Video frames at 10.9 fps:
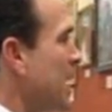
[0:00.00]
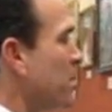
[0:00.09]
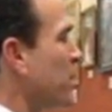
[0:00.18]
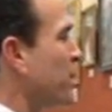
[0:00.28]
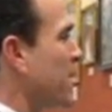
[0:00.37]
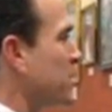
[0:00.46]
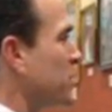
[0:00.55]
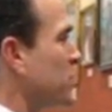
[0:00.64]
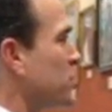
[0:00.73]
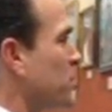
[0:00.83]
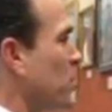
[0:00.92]
in
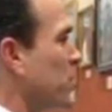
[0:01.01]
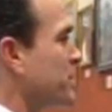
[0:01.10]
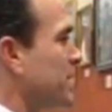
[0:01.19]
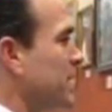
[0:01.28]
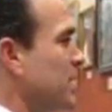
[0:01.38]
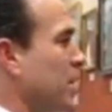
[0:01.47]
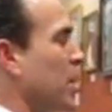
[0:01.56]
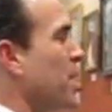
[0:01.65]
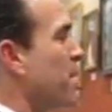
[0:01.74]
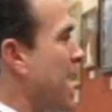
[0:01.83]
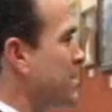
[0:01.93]
professional sports, and you can
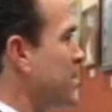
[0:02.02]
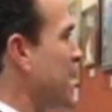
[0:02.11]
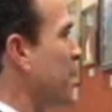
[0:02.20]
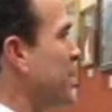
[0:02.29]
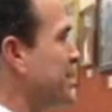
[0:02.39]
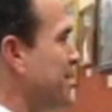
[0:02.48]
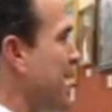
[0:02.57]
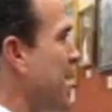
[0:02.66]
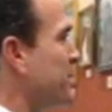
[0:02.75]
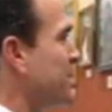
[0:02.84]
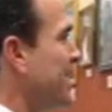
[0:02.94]
only imagine how many
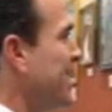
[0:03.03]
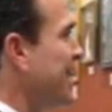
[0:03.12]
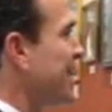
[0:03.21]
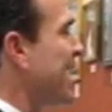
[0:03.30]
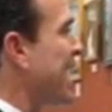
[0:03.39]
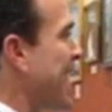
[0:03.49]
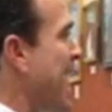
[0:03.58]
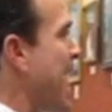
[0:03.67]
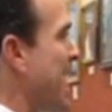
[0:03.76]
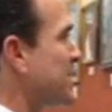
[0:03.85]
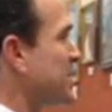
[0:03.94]
times they get
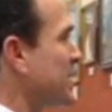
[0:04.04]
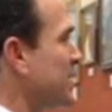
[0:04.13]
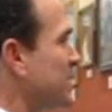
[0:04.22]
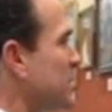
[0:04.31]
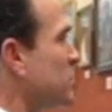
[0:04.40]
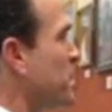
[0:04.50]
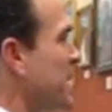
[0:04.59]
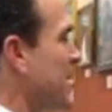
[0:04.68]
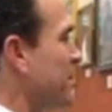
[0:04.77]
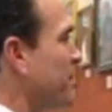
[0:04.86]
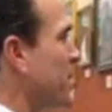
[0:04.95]
asked to speak
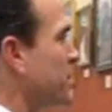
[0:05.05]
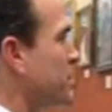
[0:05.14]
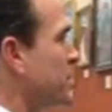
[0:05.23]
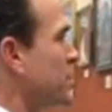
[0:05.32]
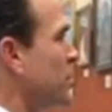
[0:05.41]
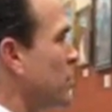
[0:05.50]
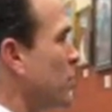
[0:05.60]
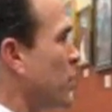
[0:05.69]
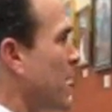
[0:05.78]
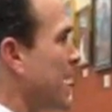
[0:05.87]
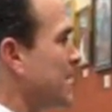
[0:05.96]
at functions and
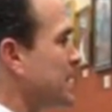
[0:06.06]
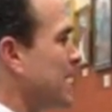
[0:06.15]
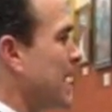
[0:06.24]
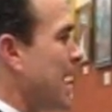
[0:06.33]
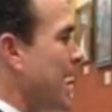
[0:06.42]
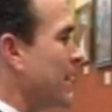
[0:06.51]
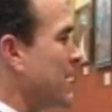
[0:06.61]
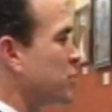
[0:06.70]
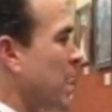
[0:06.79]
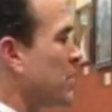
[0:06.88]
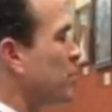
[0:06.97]
do things, and they
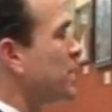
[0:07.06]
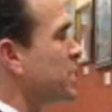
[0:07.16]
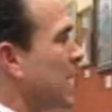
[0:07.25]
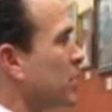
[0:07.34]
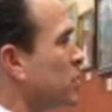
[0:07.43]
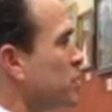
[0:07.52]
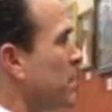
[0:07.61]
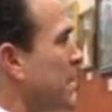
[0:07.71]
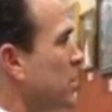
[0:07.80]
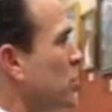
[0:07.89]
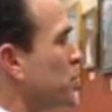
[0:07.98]
try to reach out to as
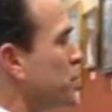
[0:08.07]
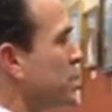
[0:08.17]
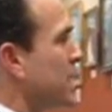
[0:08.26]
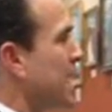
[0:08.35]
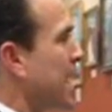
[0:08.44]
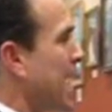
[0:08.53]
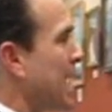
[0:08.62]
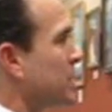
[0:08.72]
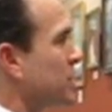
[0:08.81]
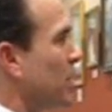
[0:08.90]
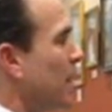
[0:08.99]
many groups as they
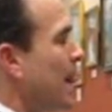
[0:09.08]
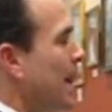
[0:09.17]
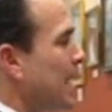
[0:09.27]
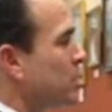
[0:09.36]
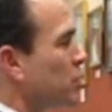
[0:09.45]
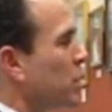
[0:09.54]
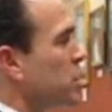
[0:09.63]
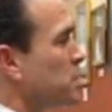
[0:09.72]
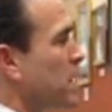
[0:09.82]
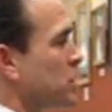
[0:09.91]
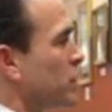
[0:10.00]
can. So it's really
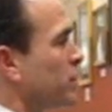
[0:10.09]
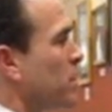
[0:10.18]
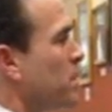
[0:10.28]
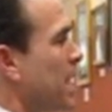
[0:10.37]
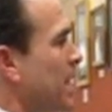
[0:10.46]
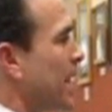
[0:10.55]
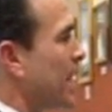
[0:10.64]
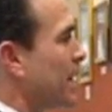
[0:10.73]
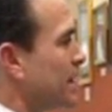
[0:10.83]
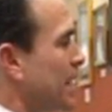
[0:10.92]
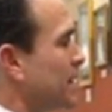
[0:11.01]
special for me
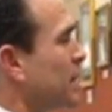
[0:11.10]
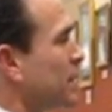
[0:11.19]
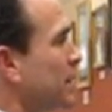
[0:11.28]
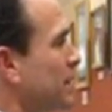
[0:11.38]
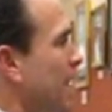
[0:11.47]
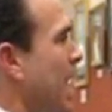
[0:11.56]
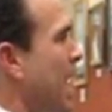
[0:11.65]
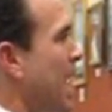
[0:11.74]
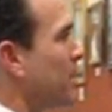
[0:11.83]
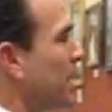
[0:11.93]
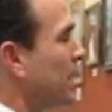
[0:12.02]
that they took the
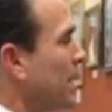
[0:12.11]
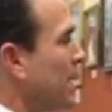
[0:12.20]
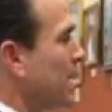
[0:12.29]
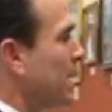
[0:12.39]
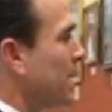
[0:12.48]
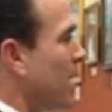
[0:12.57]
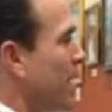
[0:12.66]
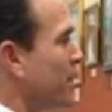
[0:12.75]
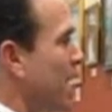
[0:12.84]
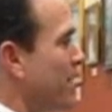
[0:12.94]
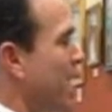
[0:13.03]
time, and you know,
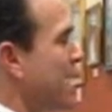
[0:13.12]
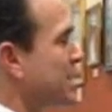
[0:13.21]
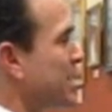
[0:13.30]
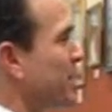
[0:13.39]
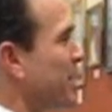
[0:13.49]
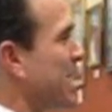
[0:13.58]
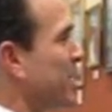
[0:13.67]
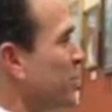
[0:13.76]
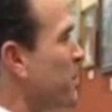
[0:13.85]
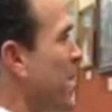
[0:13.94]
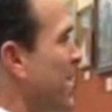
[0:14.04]
I've asked them if I
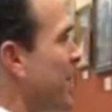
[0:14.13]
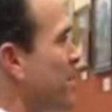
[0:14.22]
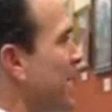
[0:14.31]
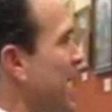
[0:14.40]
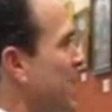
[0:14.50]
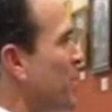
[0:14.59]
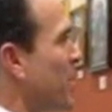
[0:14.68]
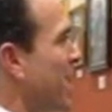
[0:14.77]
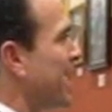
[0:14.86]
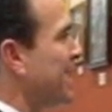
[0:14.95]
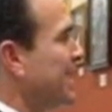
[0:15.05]
can repay them in any
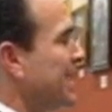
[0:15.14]
way.